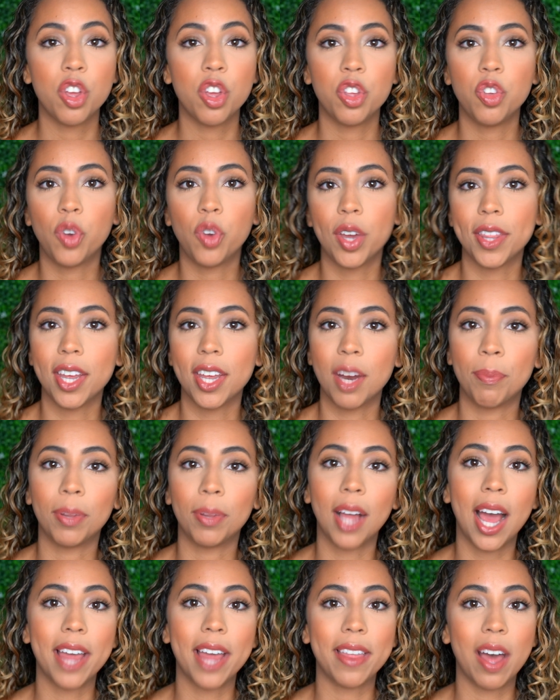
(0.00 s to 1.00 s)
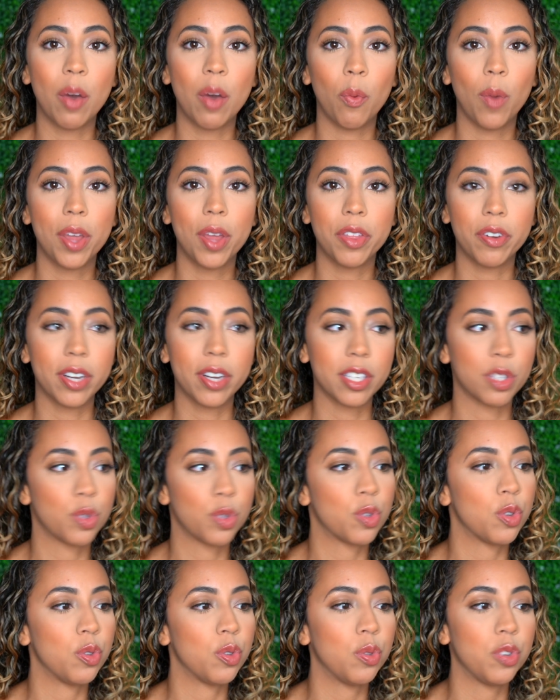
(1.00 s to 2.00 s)
you can then apply that, whether
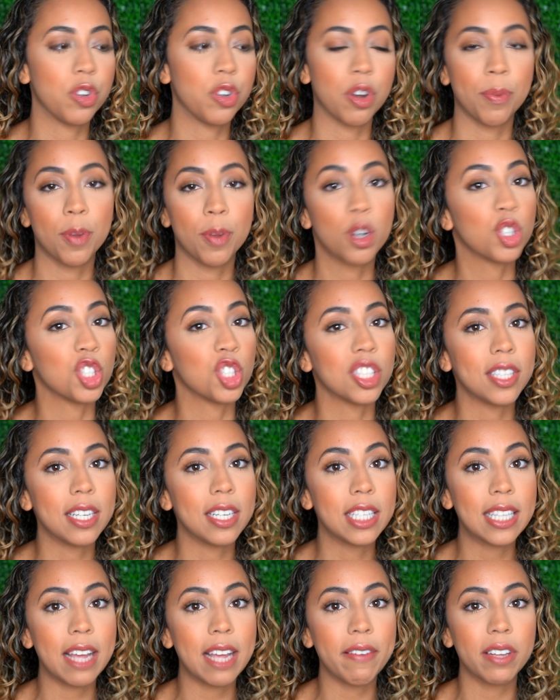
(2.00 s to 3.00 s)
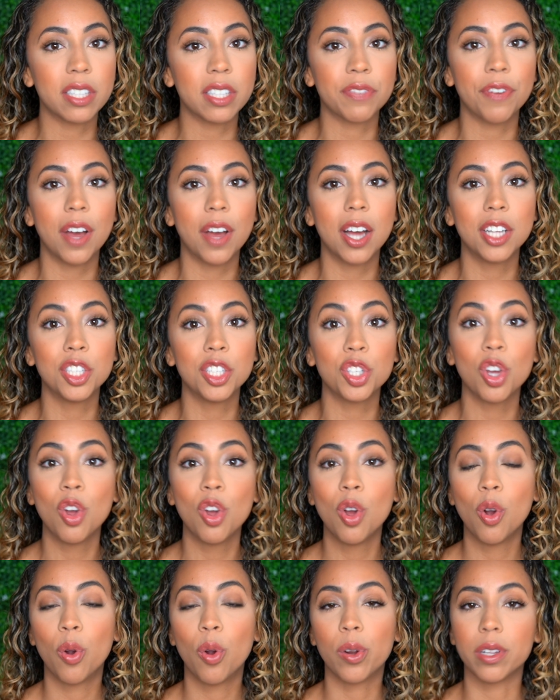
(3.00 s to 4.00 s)
it's to your emergency savings fund
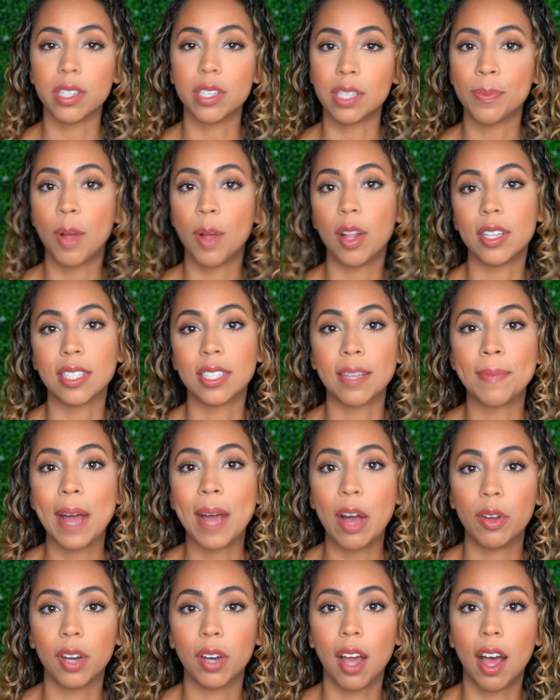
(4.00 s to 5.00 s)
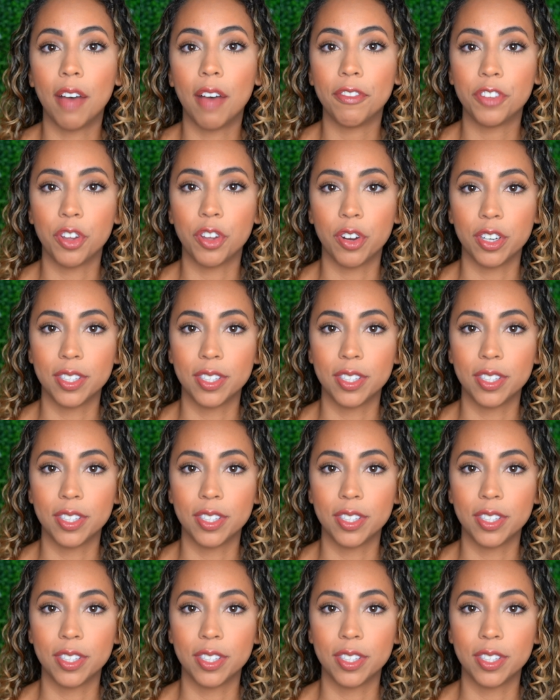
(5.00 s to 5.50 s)
or the smallest amount of your